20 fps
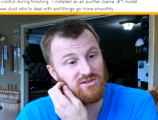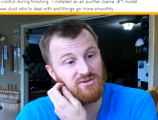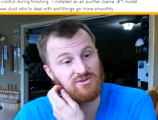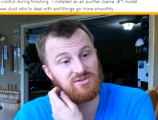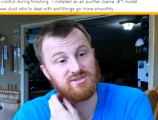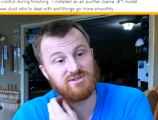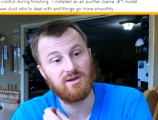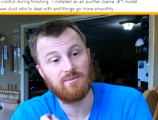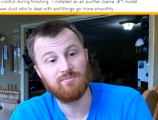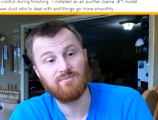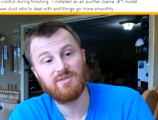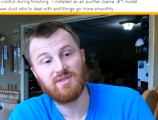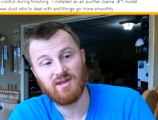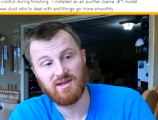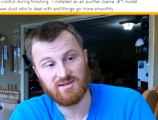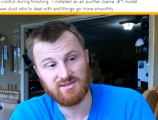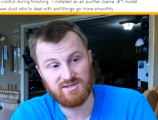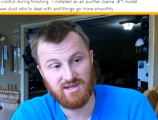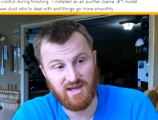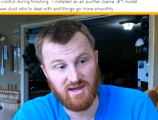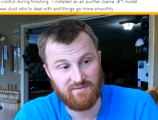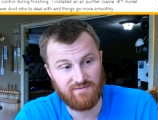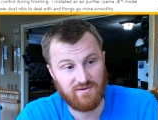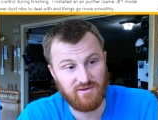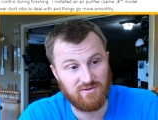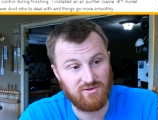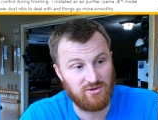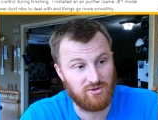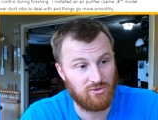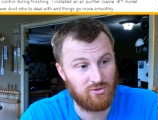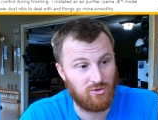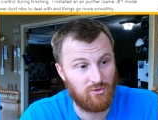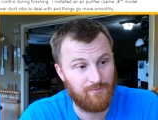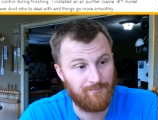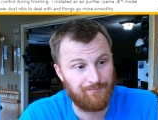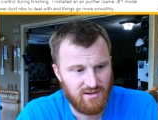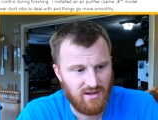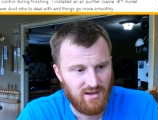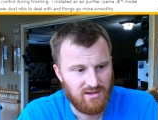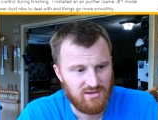there's some things I have to
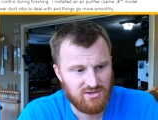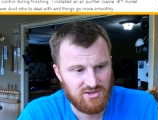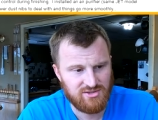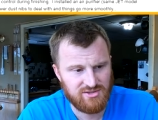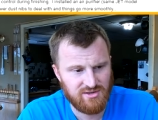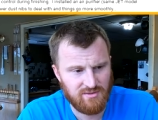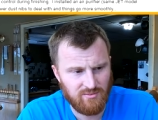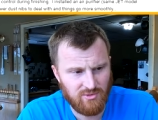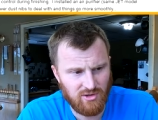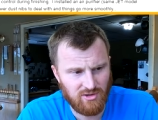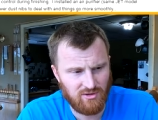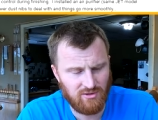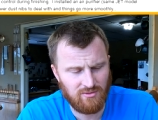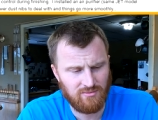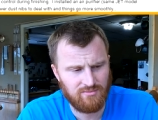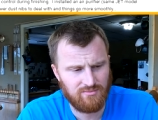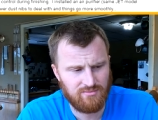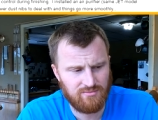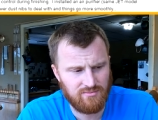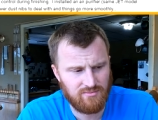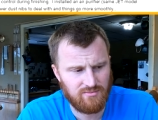do, just some little,